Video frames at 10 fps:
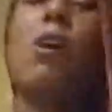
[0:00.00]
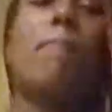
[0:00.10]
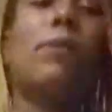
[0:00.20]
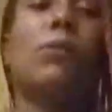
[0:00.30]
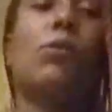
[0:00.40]
the
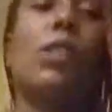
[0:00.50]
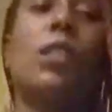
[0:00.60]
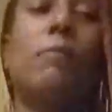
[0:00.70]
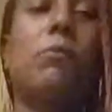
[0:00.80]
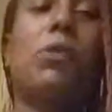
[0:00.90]

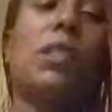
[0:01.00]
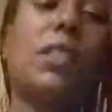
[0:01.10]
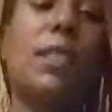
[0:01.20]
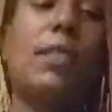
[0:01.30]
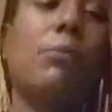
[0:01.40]
opportunity, if you can
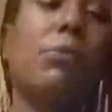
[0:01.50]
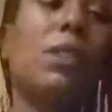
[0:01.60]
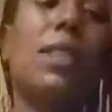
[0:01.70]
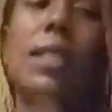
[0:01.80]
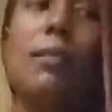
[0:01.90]
see
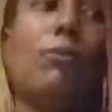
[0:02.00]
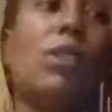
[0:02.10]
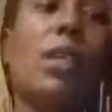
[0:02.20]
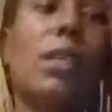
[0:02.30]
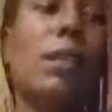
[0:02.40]
something in it, you
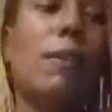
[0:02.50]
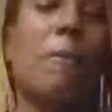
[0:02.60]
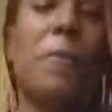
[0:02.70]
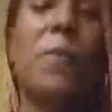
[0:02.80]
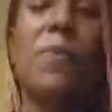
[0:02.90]
take it.
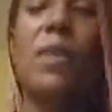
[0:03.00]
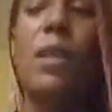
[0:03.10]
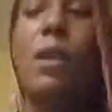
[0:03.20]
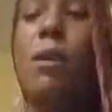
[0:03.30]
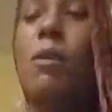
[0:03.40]

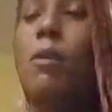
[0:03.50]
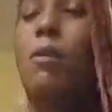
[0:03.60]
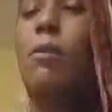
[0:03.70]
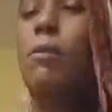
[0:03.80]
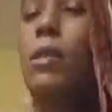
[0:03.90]

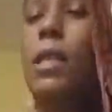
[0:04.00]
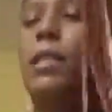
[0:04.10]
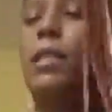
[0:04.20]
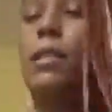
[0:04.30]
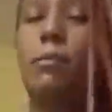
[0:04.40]
And
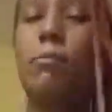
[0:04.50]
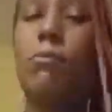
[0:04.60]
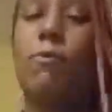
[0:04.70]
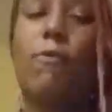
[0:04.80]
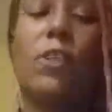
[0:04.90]
then
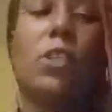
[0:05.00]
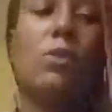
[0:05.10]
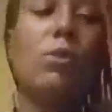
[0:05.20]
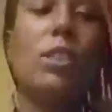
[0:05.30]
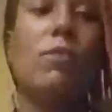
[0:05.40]

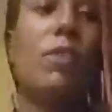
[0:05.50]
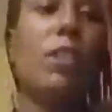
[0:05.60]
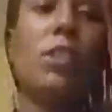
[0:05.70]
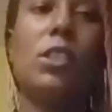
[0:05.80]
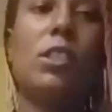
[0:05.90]
finish. When it's
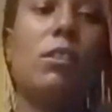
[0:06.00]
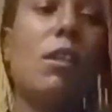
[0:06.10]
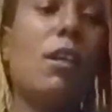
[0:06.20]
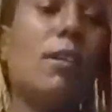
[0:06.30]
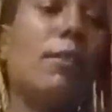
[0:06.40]
finished, it's
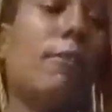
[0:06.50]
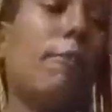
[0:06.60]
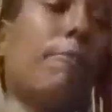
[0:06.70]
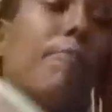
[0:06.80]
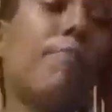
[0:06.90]
done.
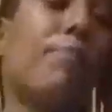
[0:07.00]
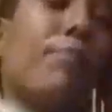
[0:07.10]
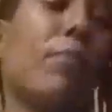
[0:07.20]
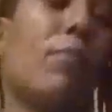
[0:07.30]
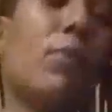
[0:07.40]

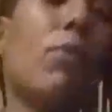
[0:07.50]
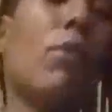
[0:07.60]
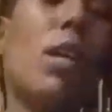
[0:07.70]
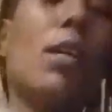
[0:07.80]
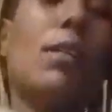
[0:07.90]

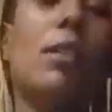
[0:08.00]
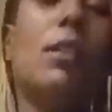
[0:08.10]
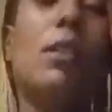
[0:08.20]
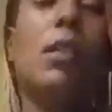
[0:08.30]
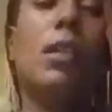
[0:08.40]
Okay,
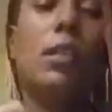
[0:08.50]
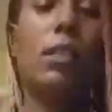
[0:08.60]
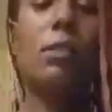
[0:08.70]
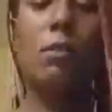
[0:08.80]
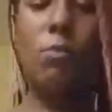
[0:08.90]

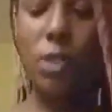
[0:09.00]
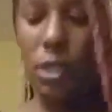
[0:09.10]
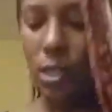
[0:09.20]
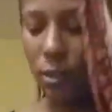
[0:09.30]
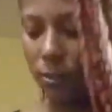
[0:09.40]
let's go
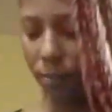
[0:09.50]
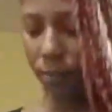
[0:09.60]
in.